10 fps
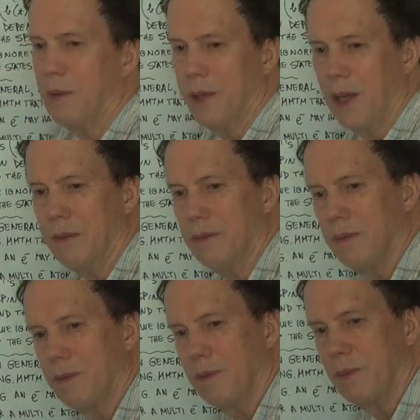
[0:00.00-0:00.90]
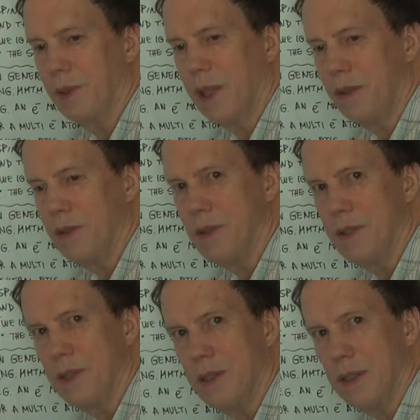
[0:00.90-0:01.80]
without
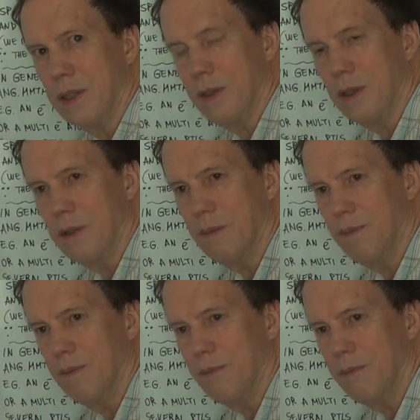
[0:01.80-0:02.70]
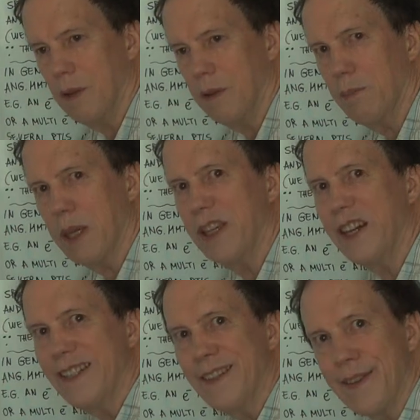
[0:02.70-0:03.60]
using the big
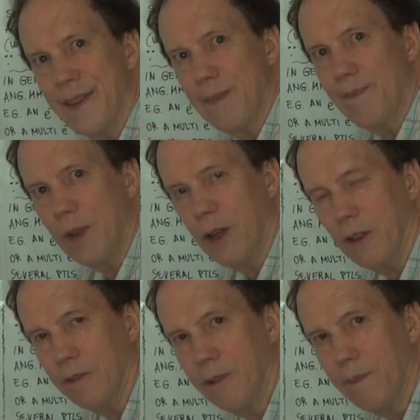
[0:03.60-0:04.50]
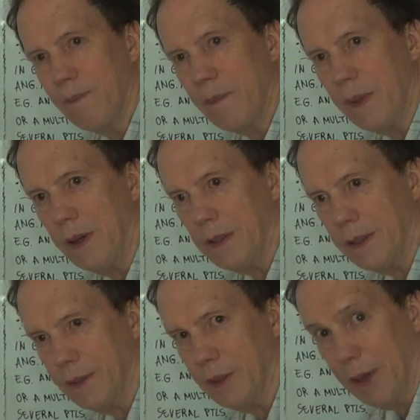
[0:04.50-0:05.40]
guns of
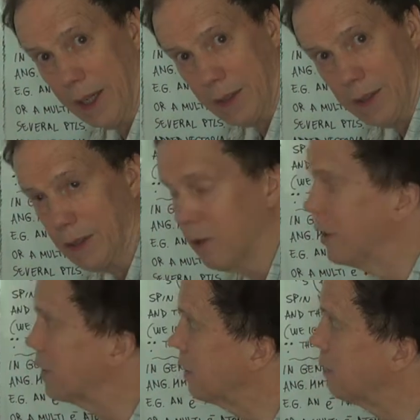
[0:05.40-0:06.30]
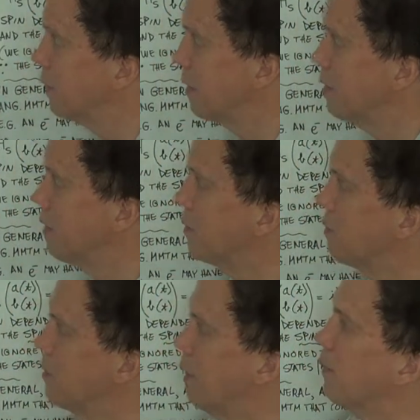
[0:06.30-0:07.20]
Dirac's equation, we can still do
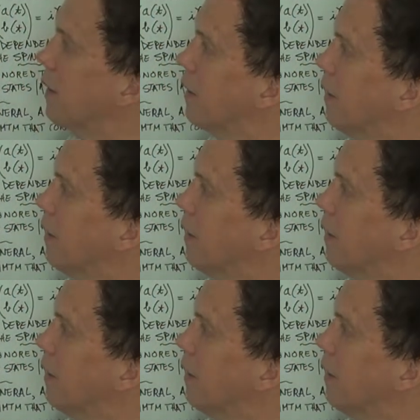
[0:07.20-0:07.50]
something.